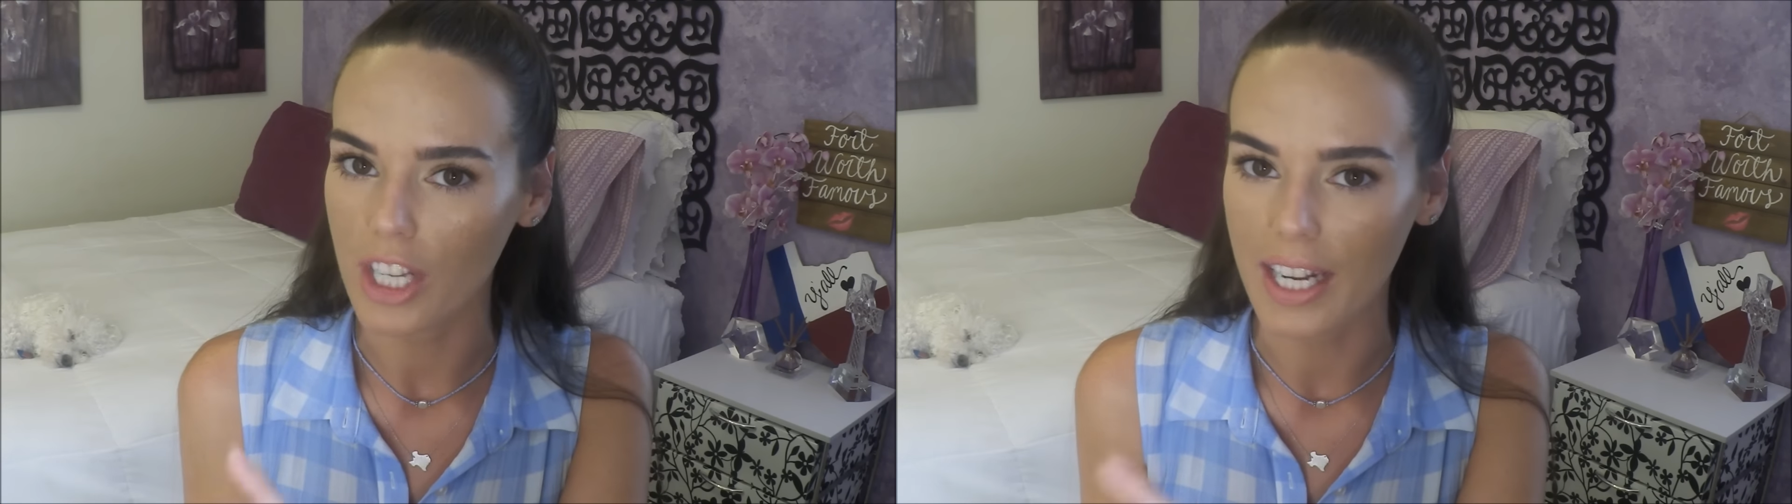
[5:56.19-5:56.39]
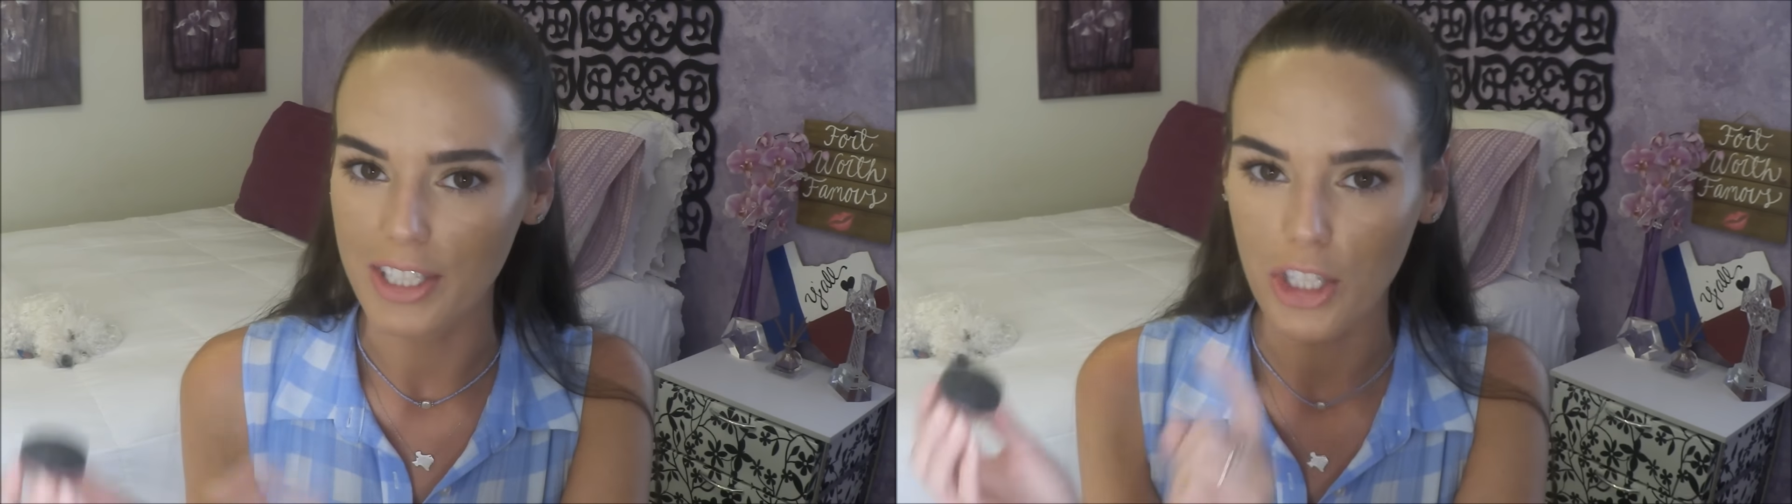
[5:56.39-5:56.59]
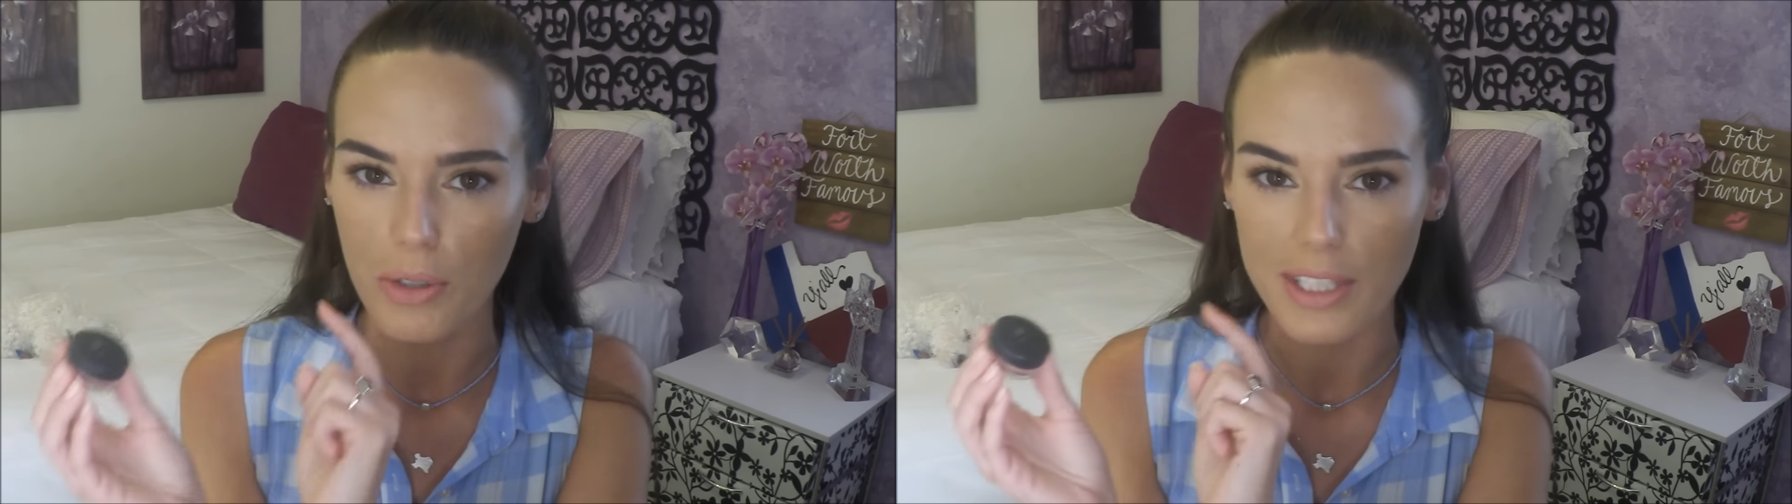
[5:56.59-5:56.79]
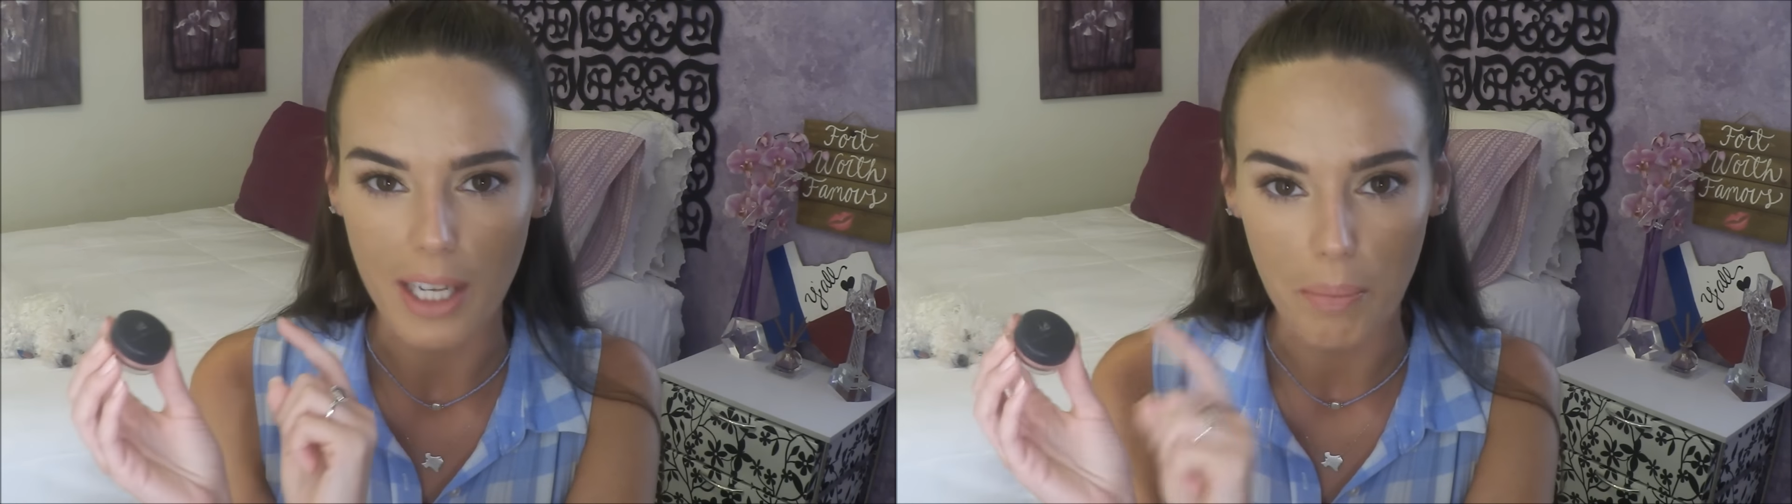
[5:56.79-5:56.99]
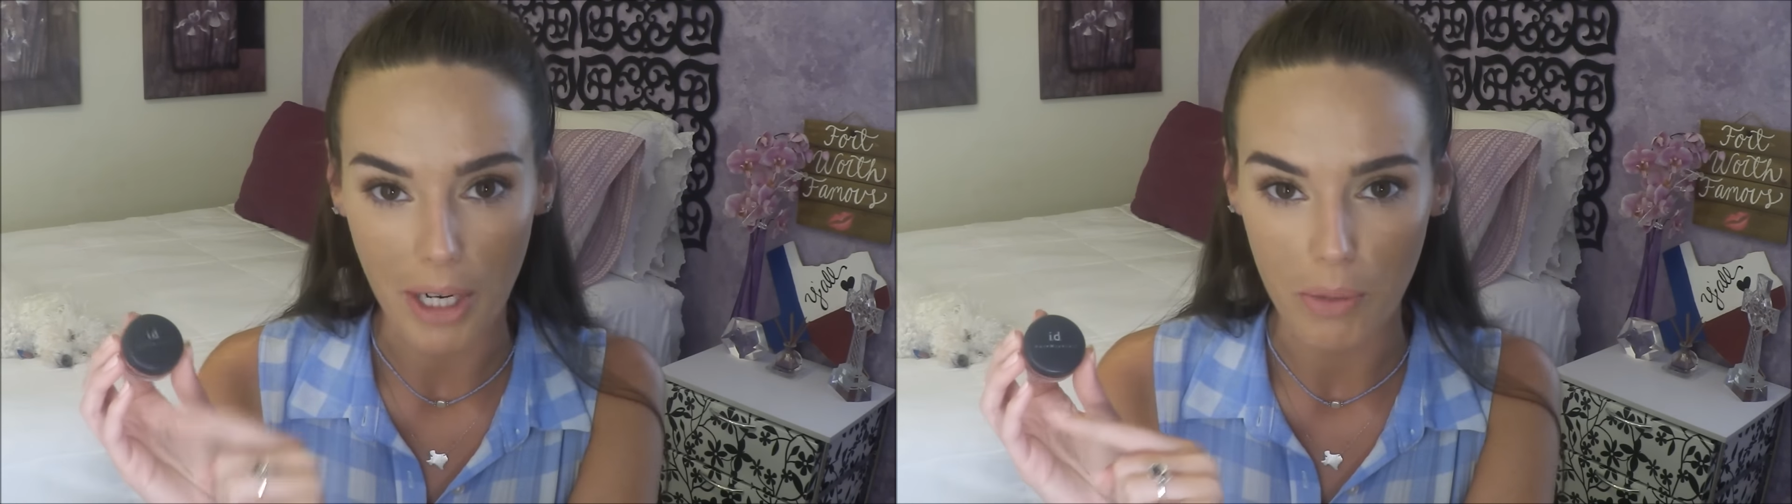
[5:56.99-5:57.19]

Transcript: and I chose a Bare